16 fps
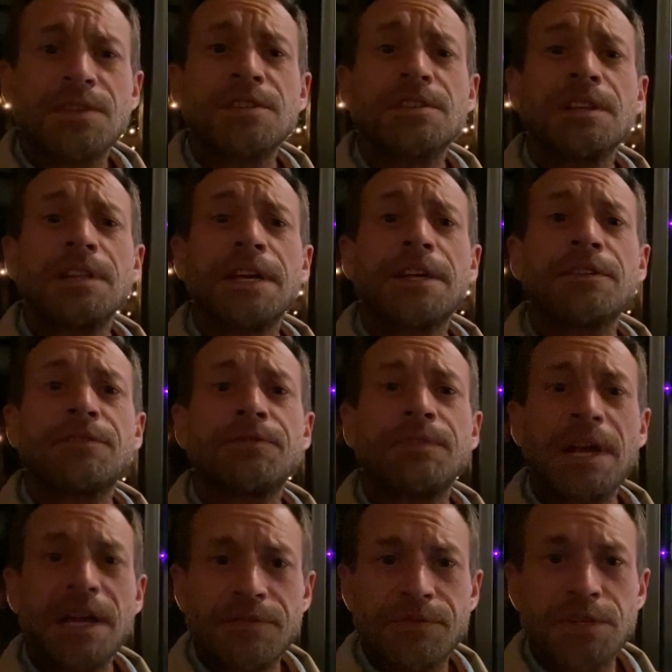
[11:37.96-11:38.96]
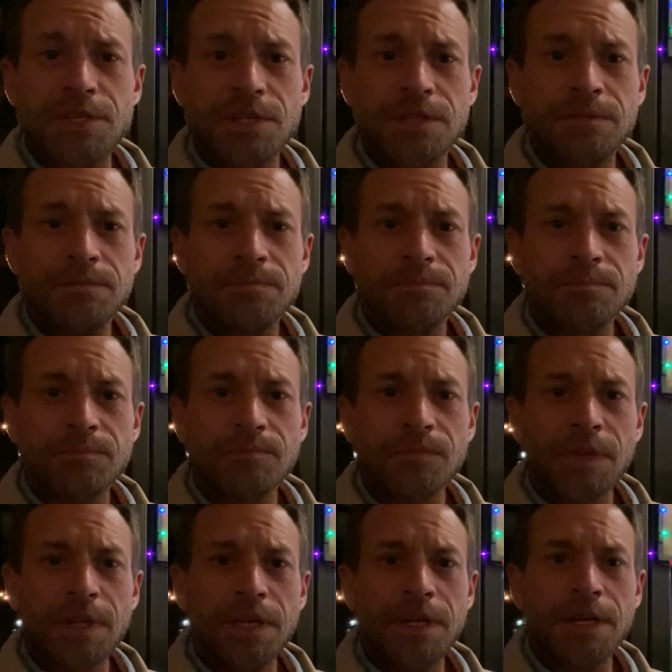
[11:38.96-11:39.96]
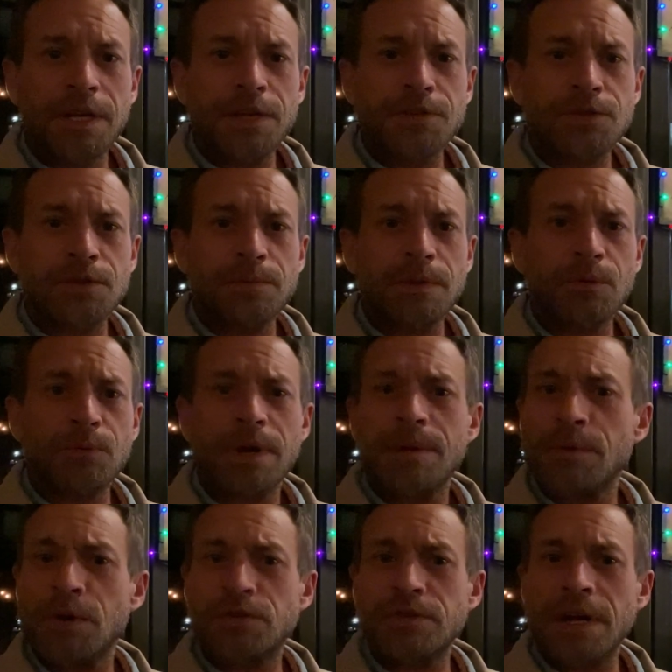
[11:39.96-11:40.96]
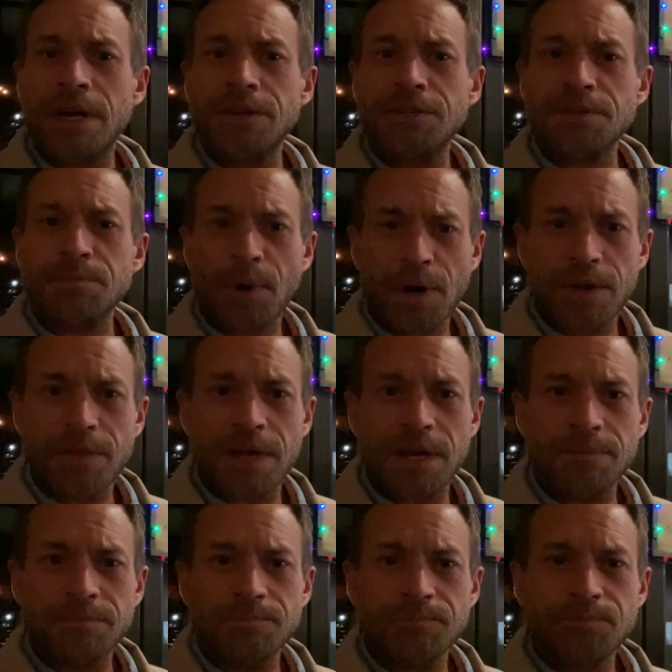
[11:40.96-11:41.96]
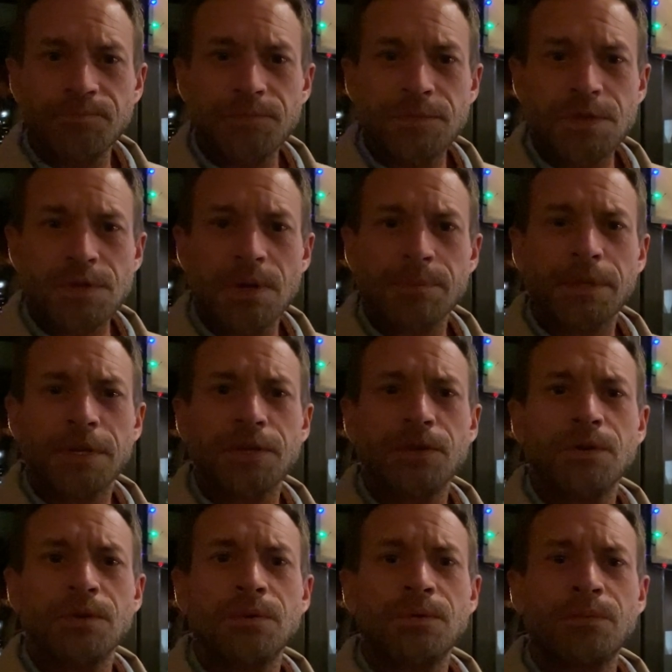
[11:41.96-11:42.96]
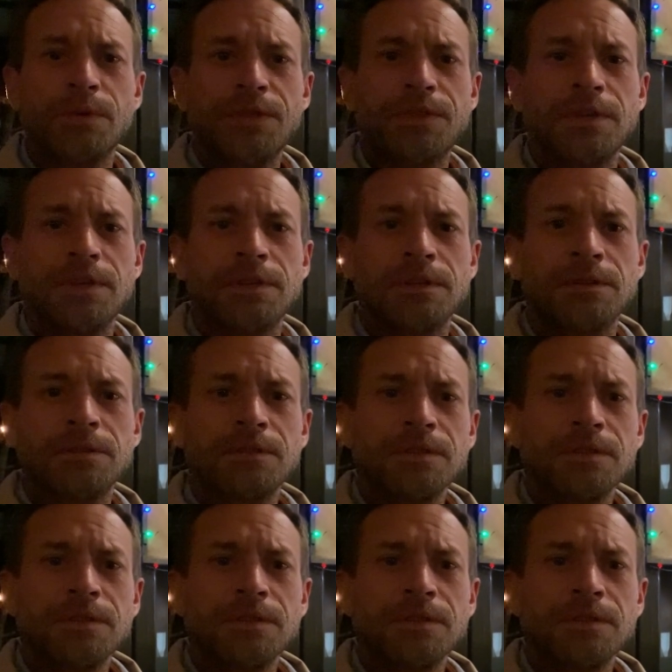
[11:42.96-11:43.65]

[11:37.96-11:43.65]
is the land of fly fishing, and I assume that rainbow trout is a part of that. So I'm gonna go with the